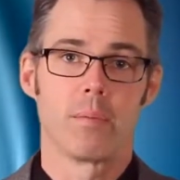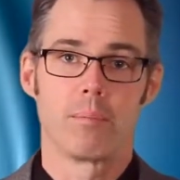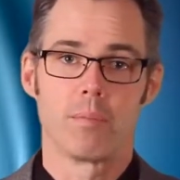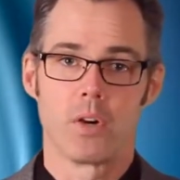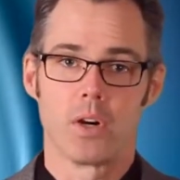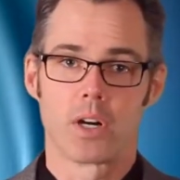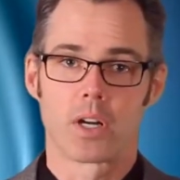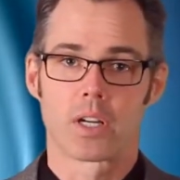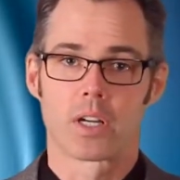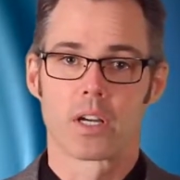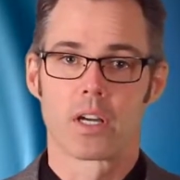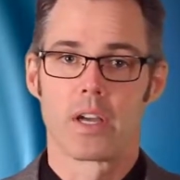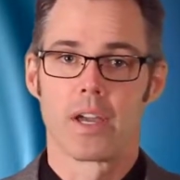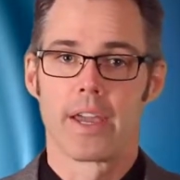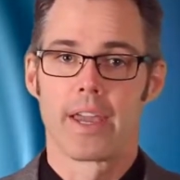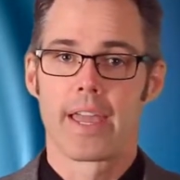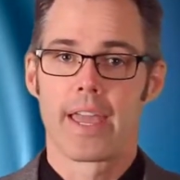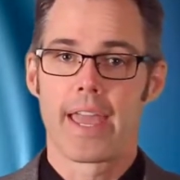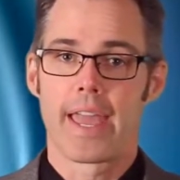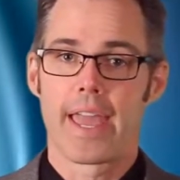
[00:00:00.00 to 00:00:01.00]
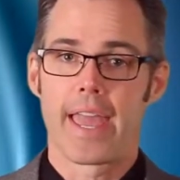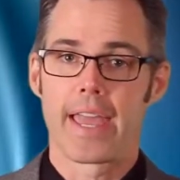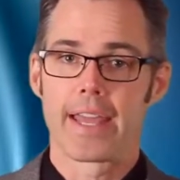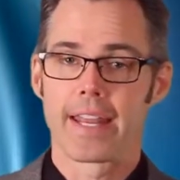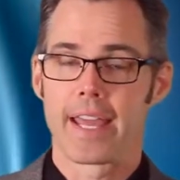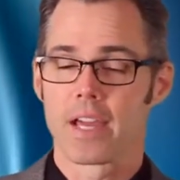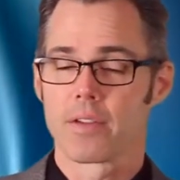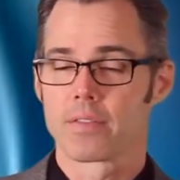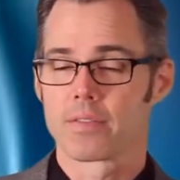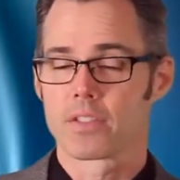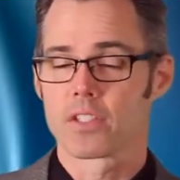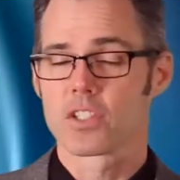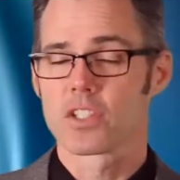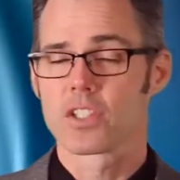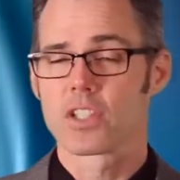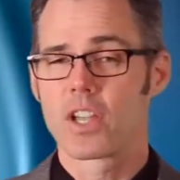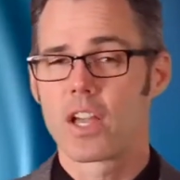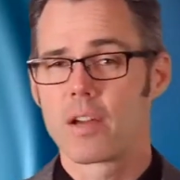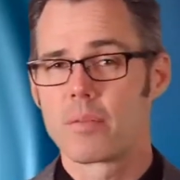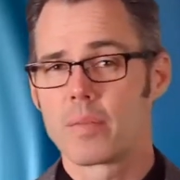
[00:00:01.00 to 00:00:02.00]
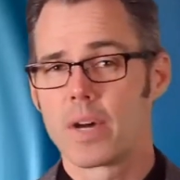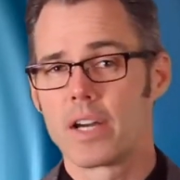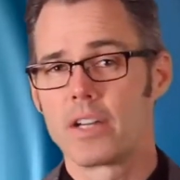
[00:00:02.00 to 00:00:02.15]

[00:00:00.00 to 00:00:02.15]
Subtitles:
book and have some